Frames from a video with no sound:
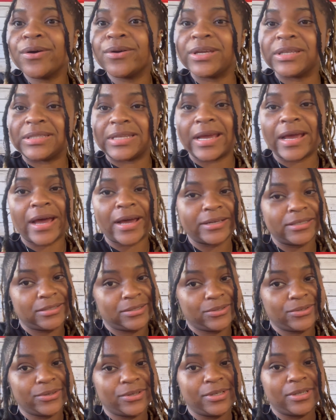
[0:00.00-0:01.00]
get that
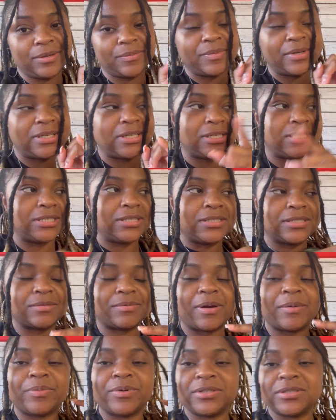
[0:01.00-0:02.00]
ice cream
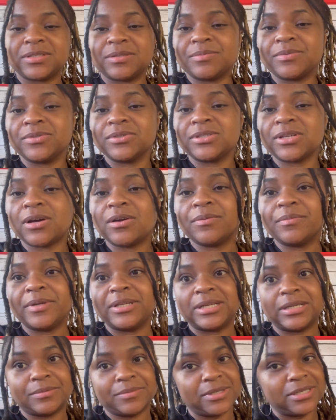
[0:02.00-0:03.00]
because my principal told
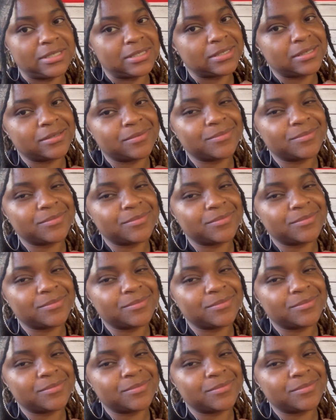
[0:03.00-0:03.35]
me to come get some.